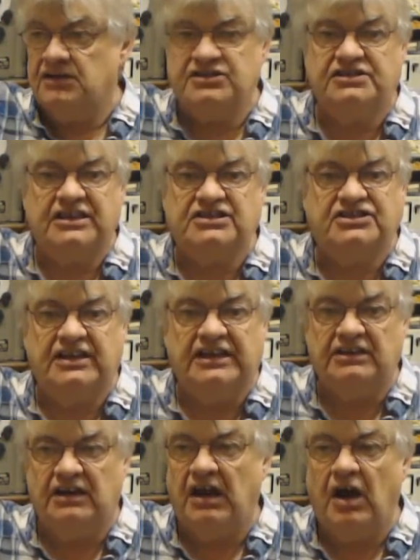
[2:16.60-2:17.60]

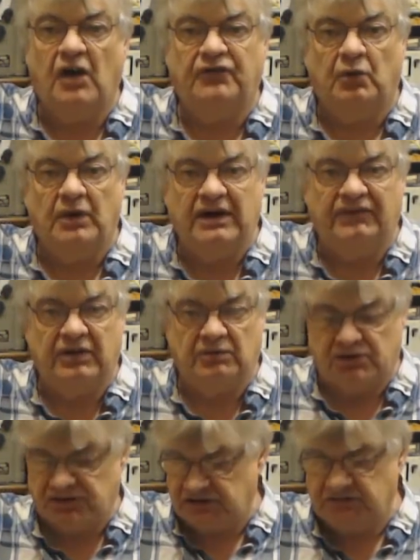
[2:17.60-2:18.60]
16 and a half or whatever
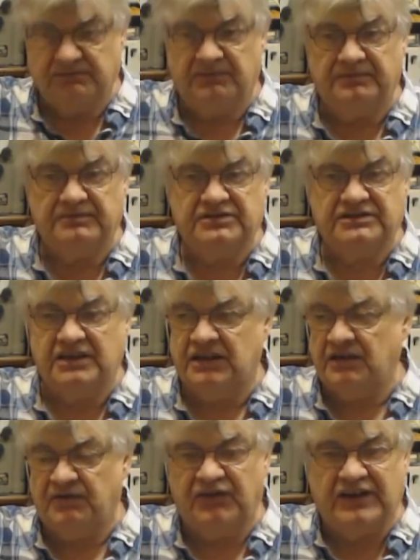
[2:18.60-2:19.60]
it was
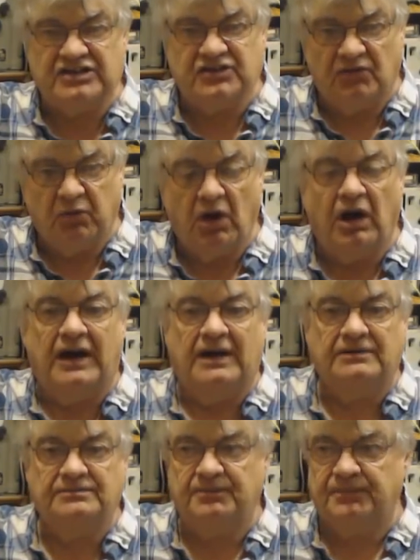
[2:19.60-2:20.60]
feet of
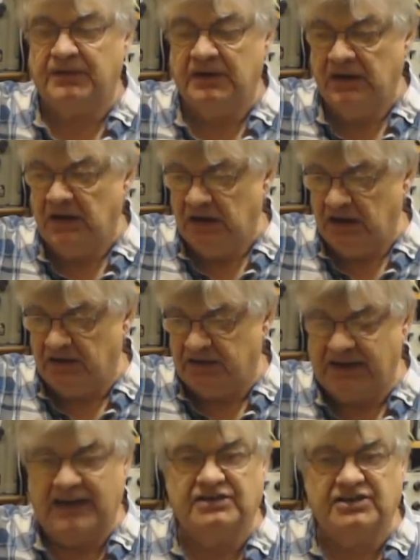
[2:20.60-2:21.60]
wire,
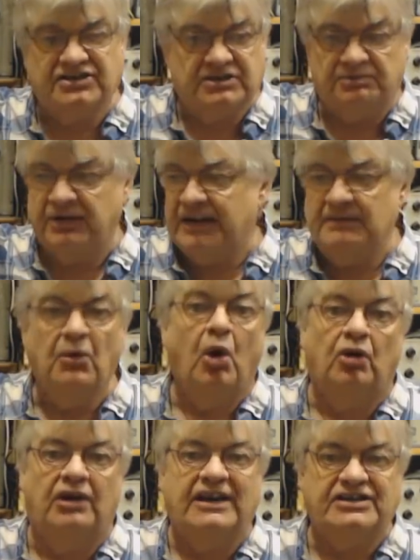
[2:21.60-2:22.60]
okay, just to bring it
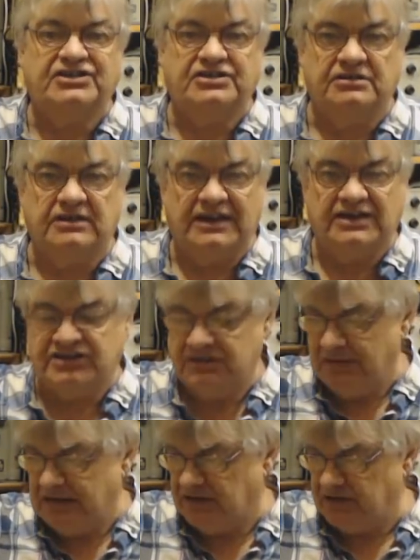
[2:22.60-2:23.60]
more or less to
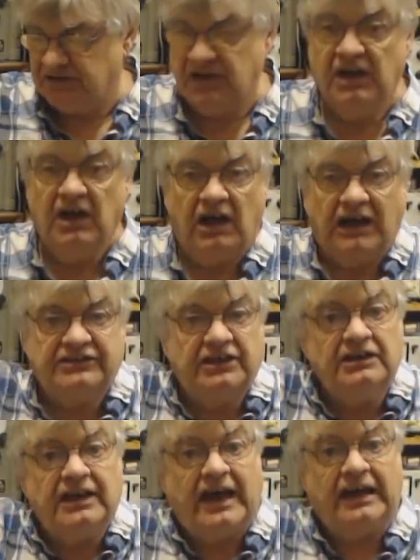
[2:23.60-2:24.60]
80 metres. I
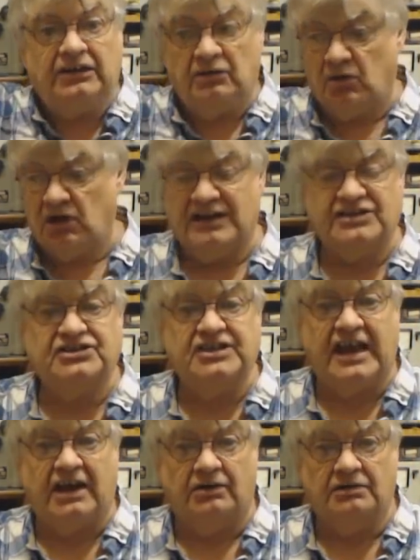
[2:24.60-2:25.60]
didn't hang the wires
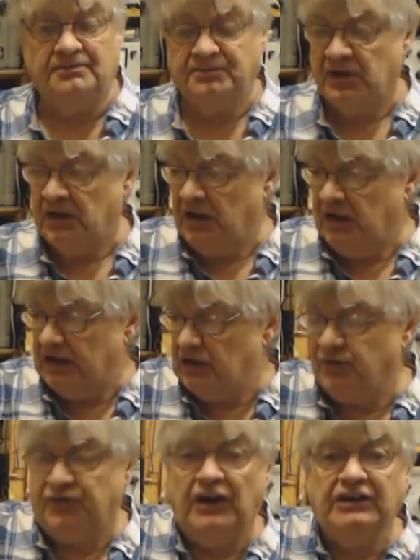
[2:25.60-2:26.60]
down
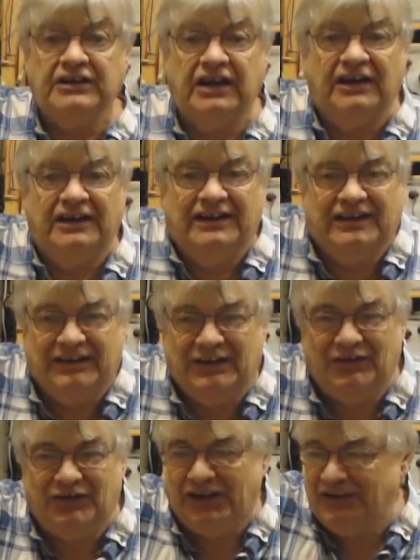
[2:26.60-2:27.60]
in the front
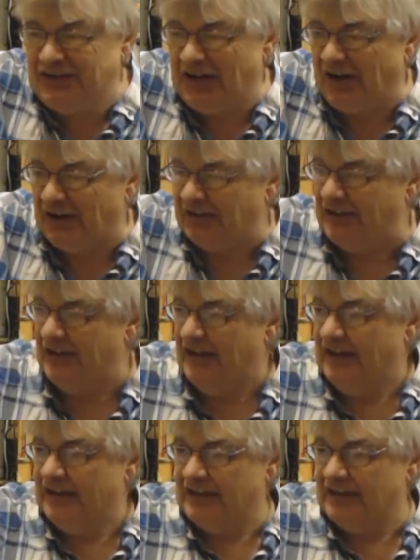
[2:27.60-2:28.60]
garden.
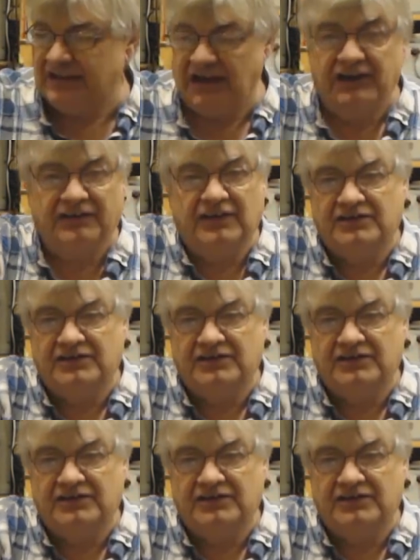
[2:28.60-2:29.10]
It kind of